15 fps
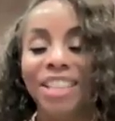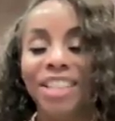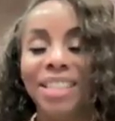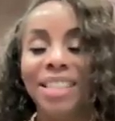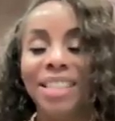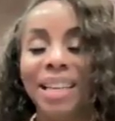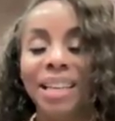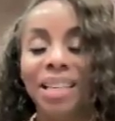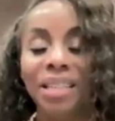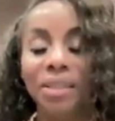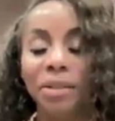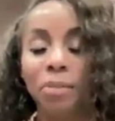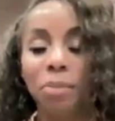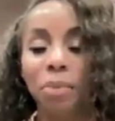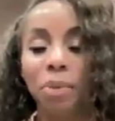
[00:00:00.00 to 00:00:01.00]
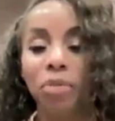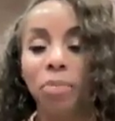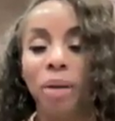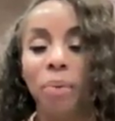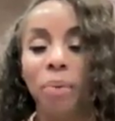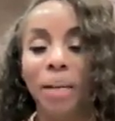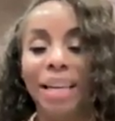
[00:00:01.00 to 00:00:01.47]
And just to get a little
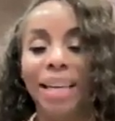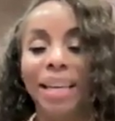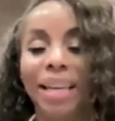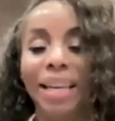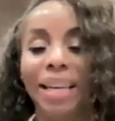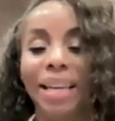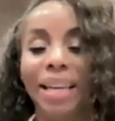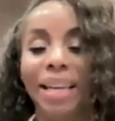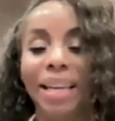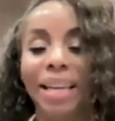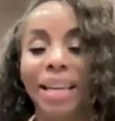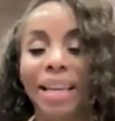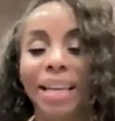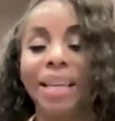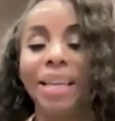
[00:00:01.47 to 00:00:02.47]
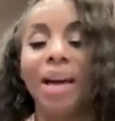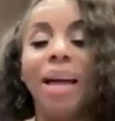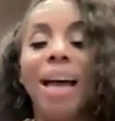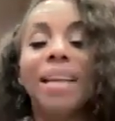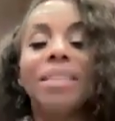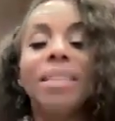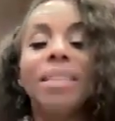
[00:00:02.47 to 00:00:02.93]
movement, we're going to inhale
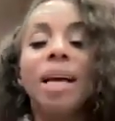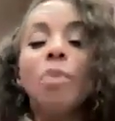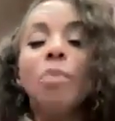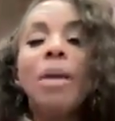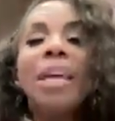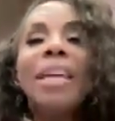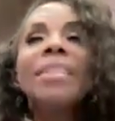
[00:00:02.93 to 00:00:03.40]
the hands